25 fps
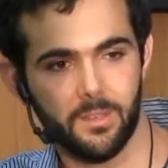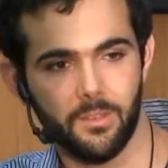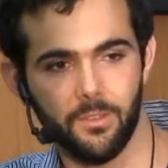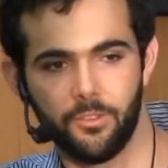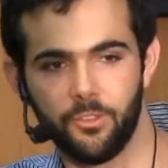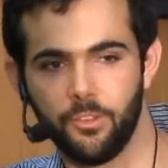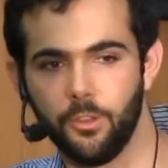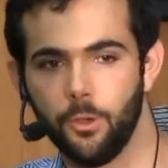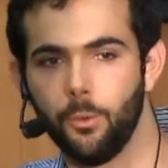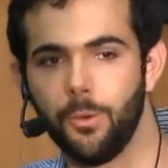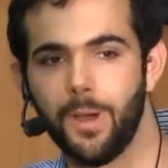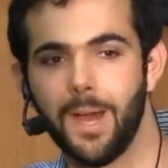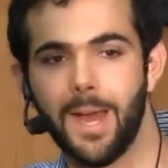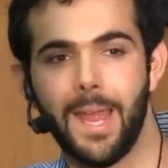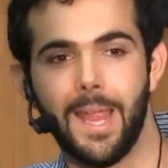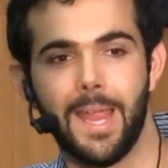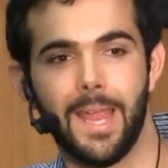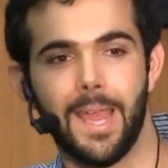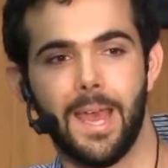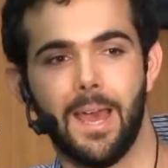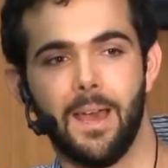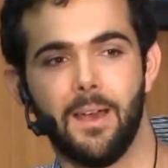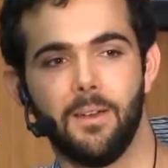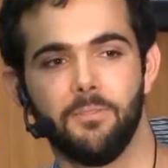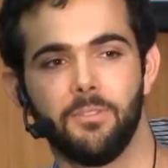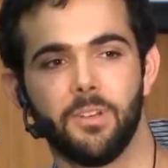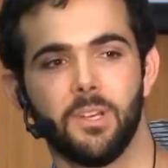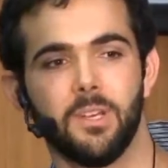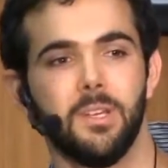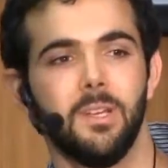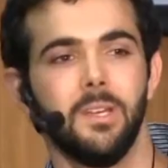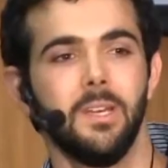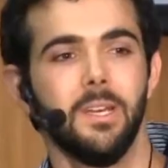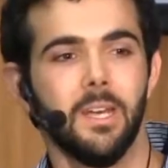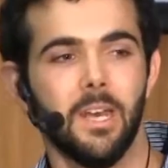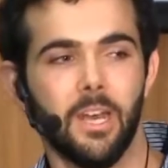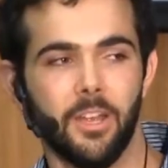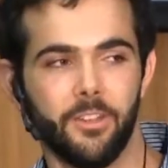So I have
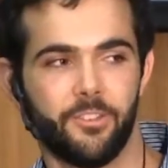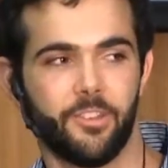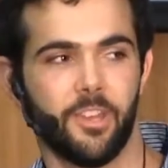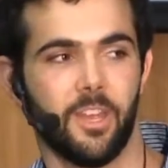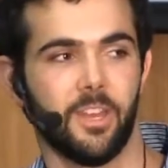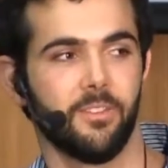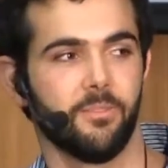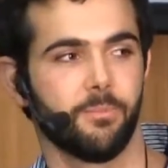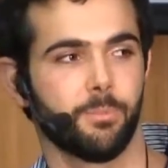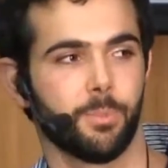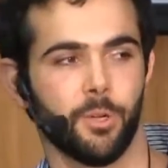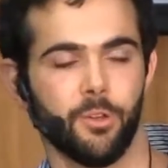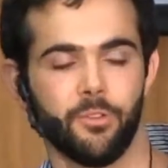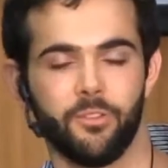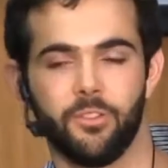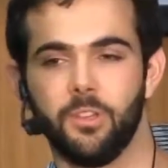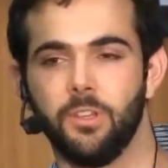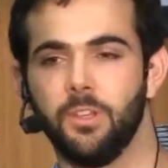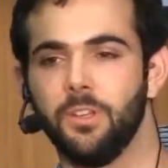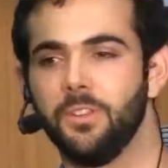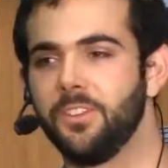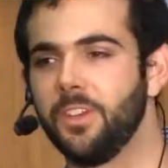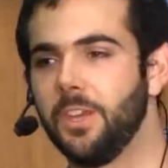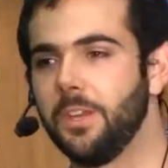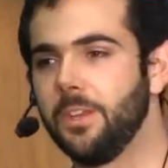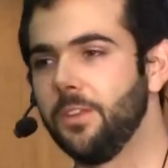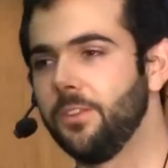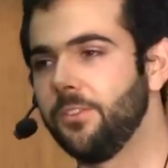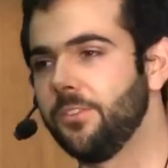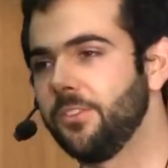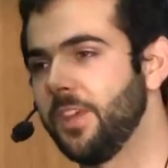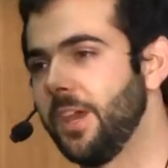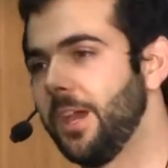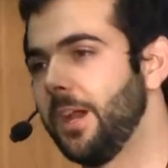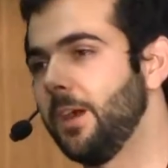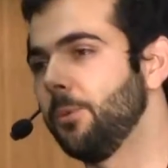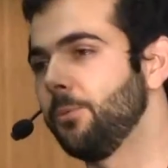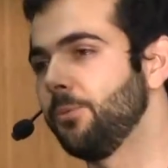a set of personal attendants
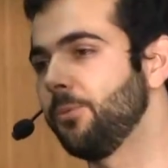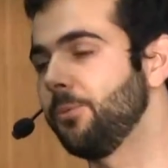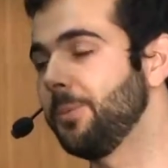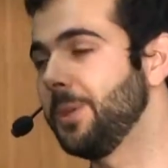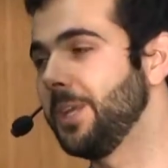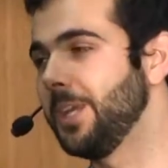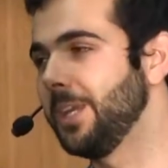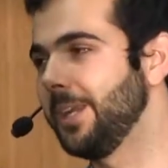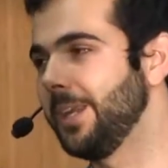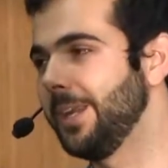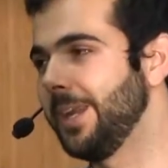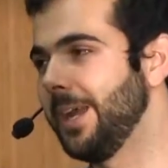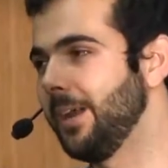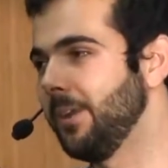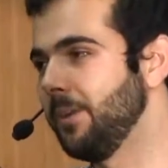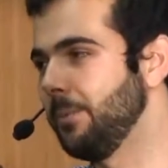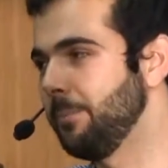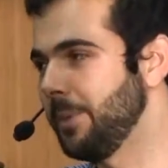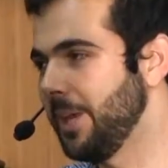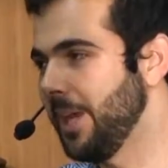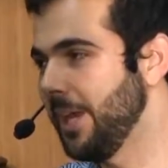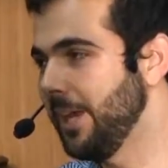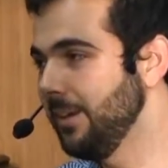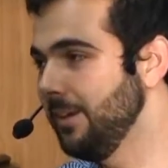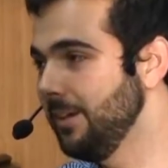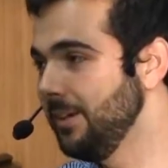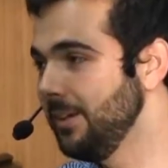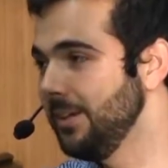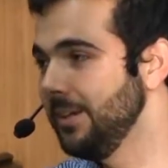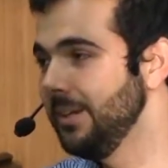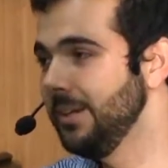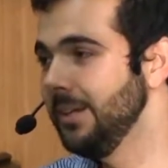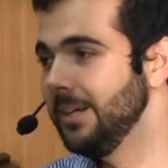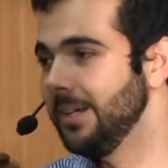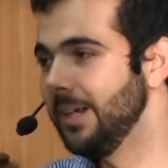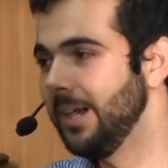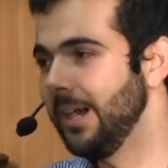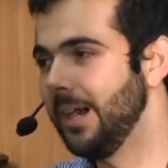that helps me in and out of bed.
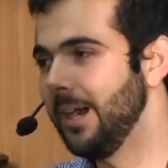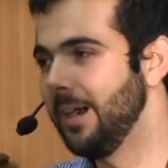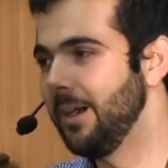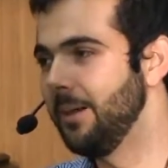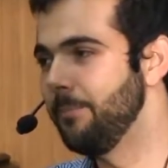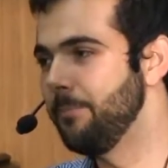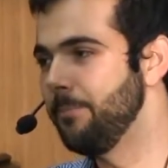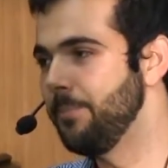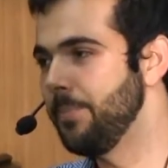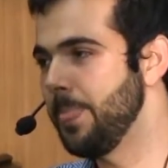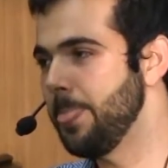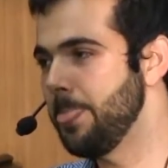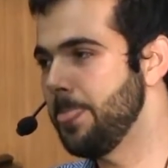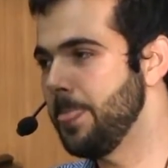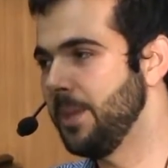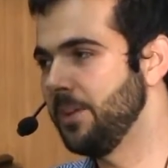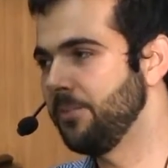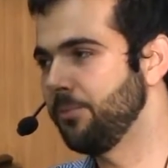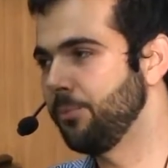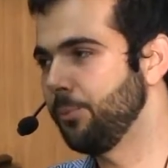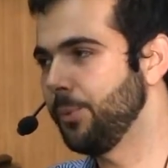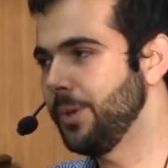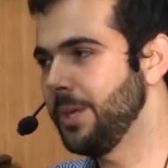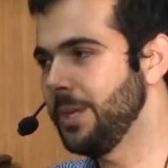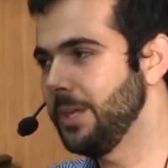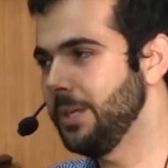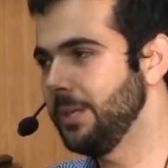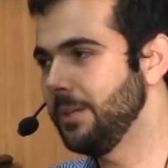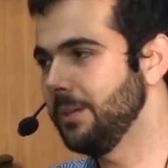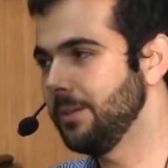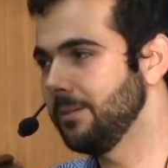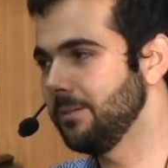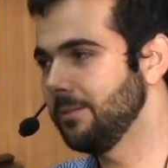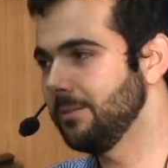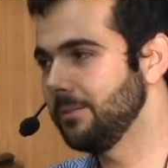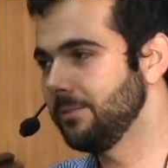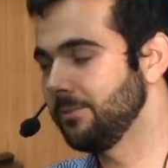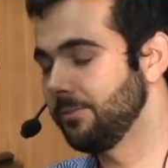
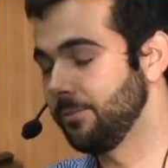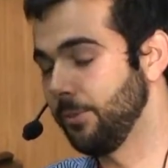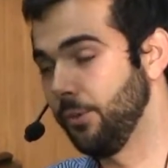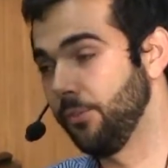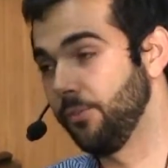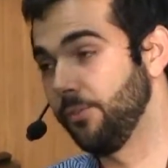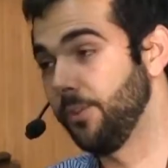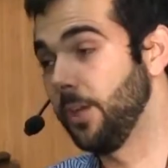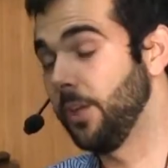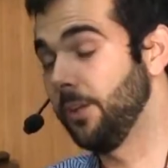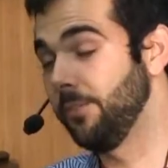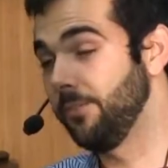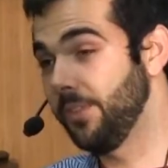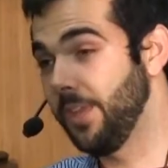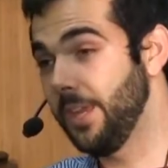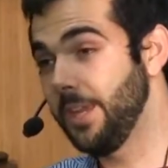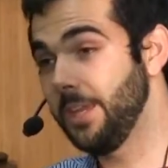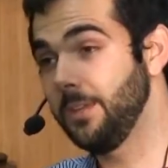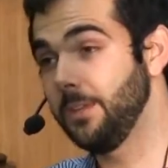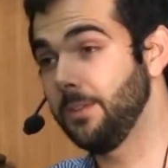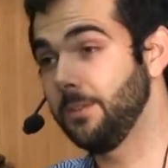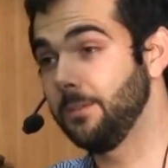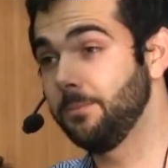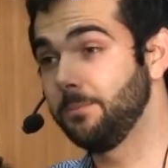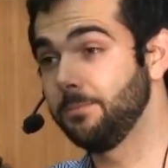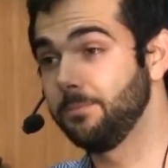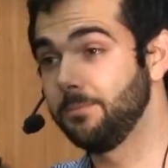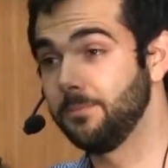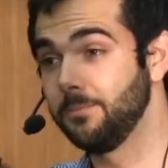First of all, if they